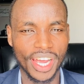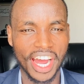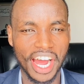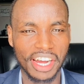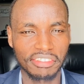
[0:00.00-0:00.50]

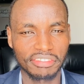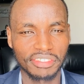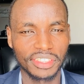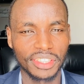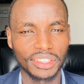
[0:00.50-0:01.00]
have
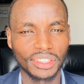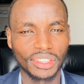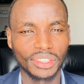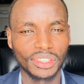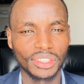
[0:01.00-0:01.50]

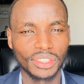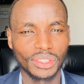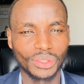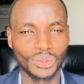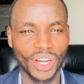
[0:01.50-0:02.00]

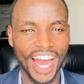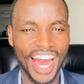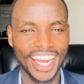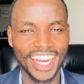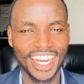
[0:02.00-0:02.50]
to
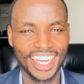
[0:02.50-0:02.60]
earn